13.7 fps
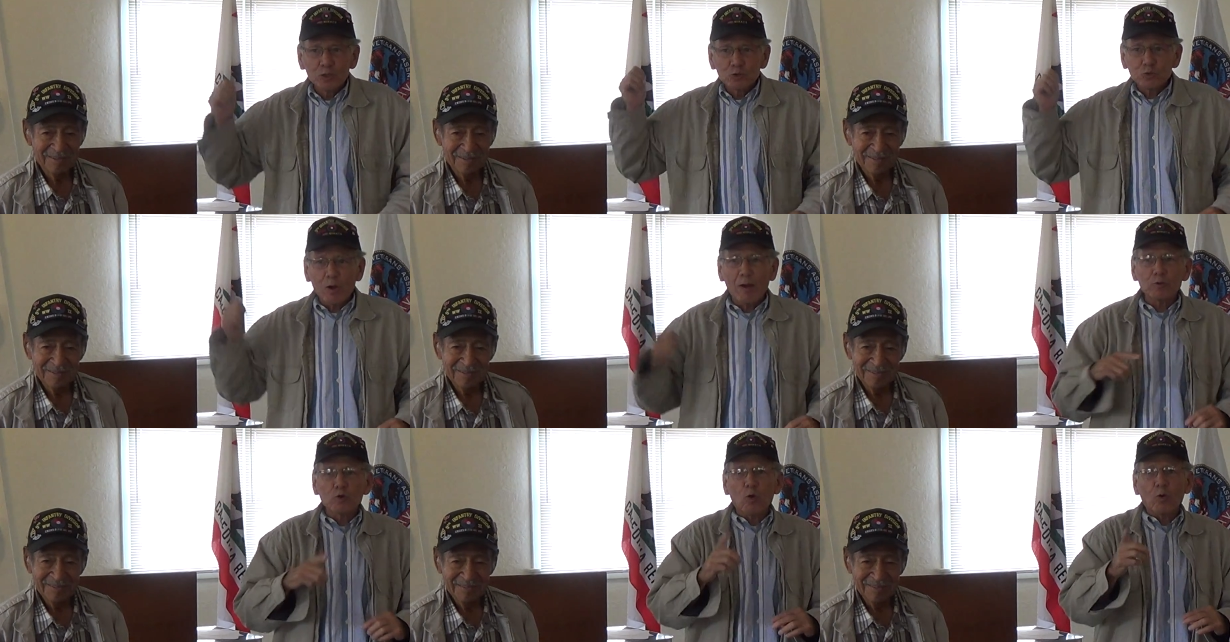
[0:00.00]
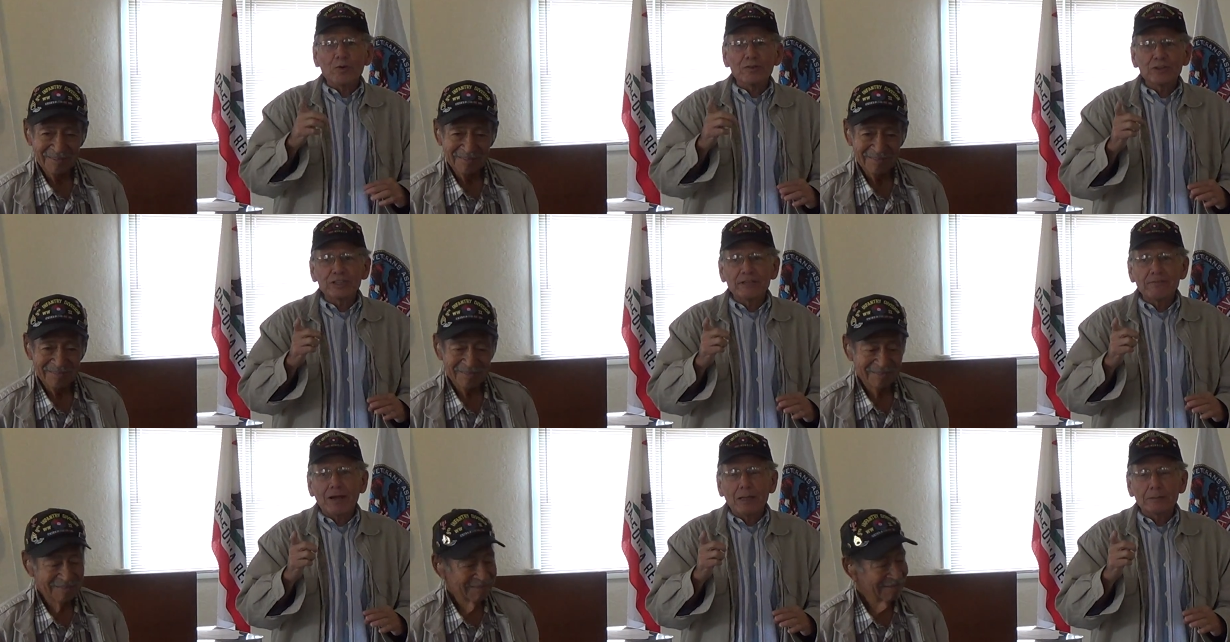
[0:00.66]
Speaker 1: So I would go in there and
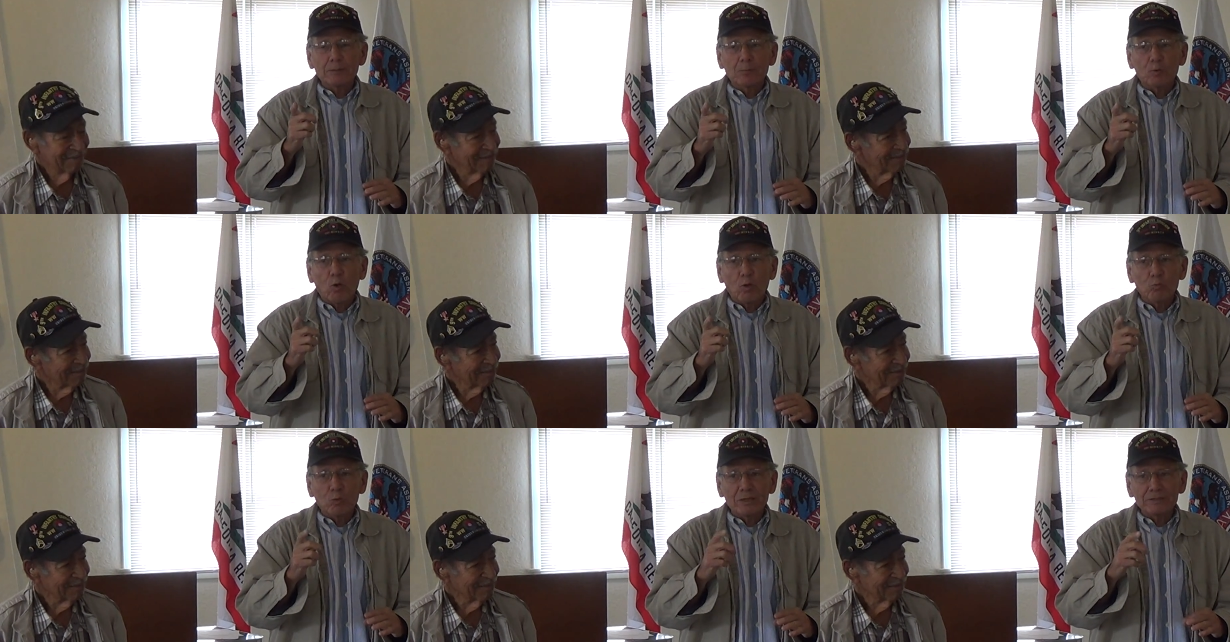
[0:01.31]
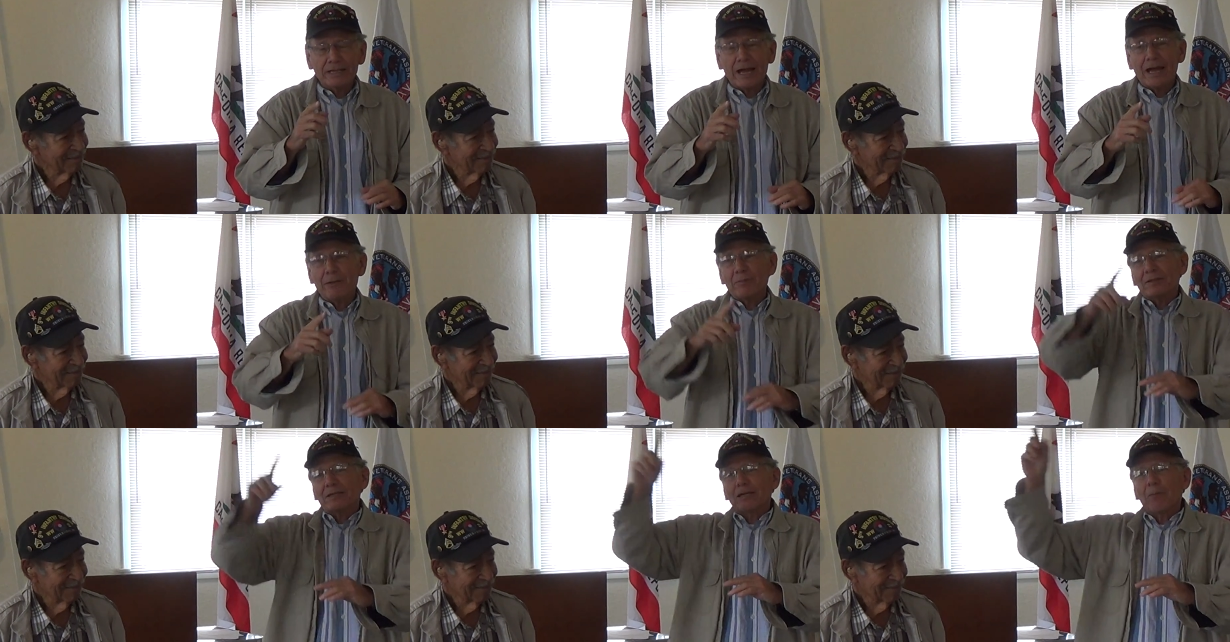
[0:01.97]
develop a roll one
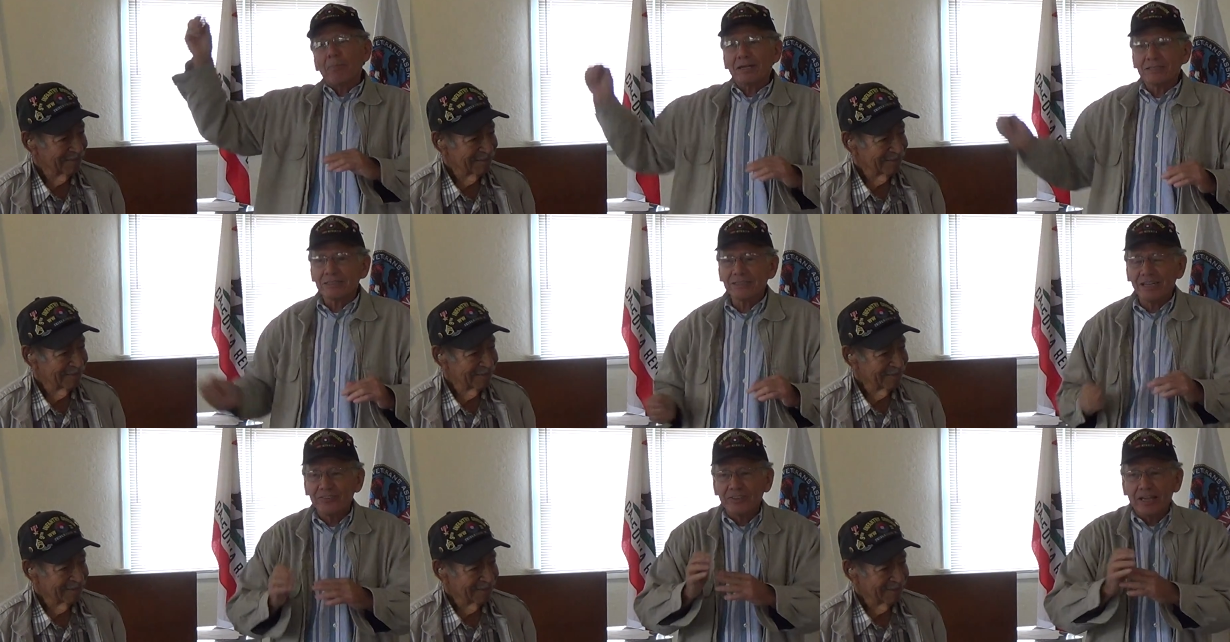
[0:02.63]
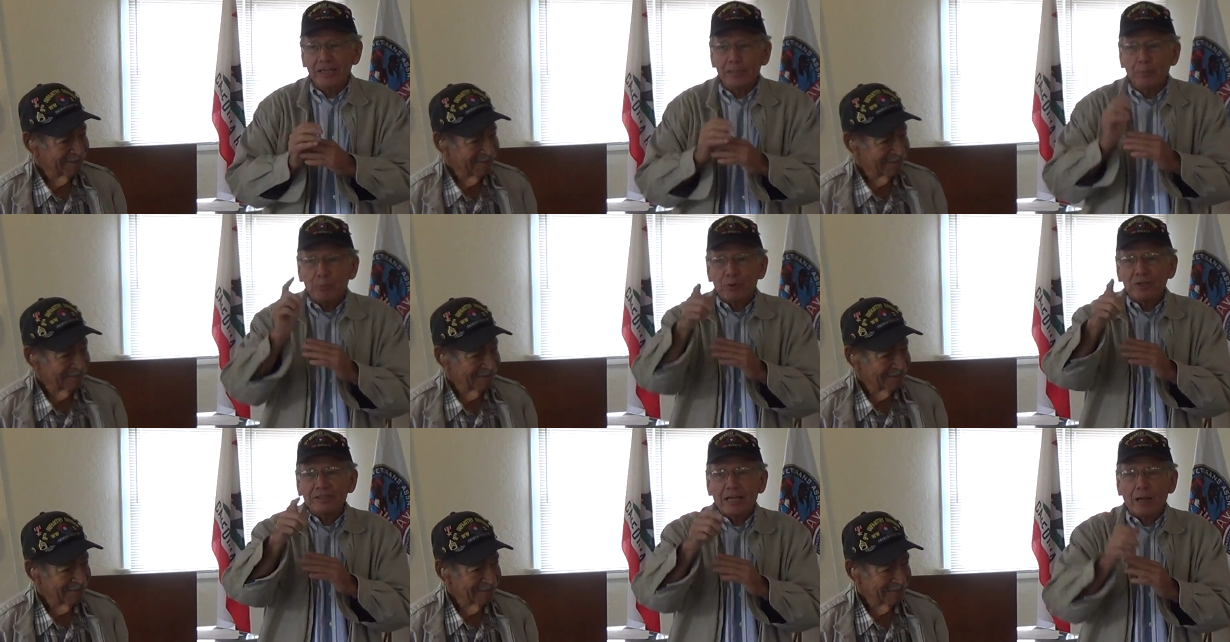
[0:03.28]
time and come back the next day and print